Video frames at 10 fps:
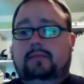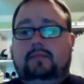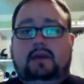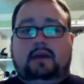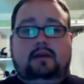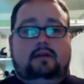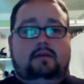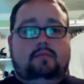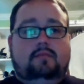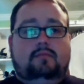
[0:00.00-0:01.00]

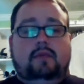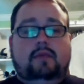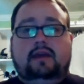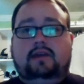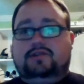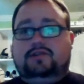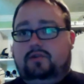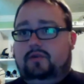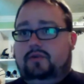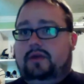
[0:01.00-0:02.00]
in making
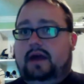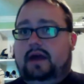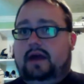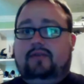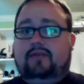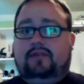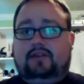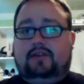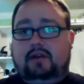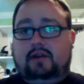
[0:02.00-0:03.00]
sure that
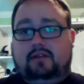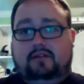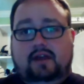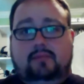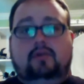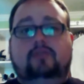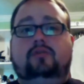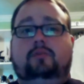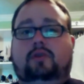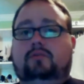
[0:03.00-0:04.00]
everything's brought to the table,
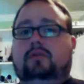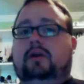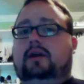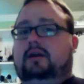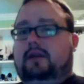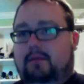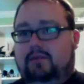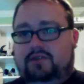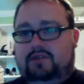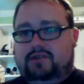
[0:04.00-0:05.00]
assuming you're playing it
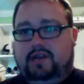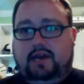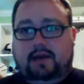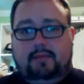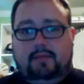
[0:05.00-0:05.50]
with a GM.